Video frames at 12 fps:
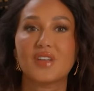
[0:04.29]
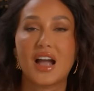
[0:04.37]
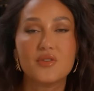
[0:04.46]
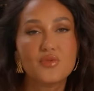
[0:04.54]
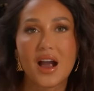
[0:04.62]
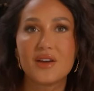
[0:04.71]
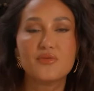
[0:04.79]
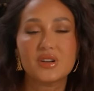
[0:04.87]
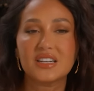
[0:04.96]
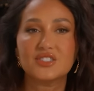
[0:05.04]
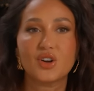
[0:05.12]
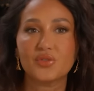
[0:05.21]
I, I
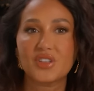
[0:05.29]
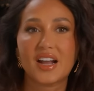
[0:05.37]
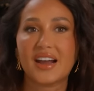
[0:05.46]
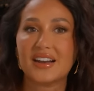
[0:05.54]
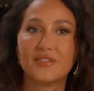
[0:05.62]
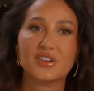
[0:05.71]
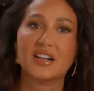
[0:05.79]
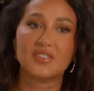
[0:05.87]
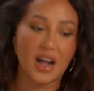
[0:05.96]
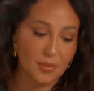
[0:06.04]
really don't think I'd ever get the